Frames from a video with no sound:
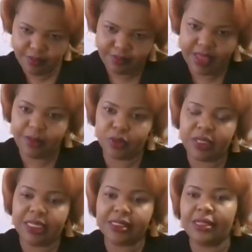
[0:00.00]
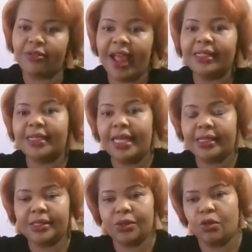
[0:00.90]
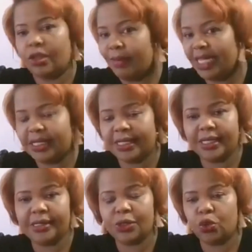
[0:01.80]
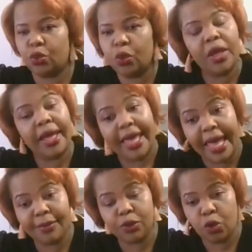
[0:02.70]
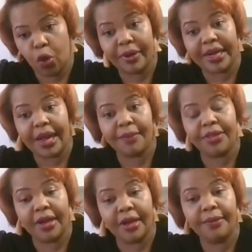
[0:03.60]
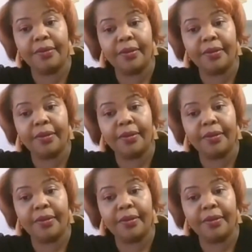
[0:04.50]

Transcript: be able to get the right things or the medicines to open up the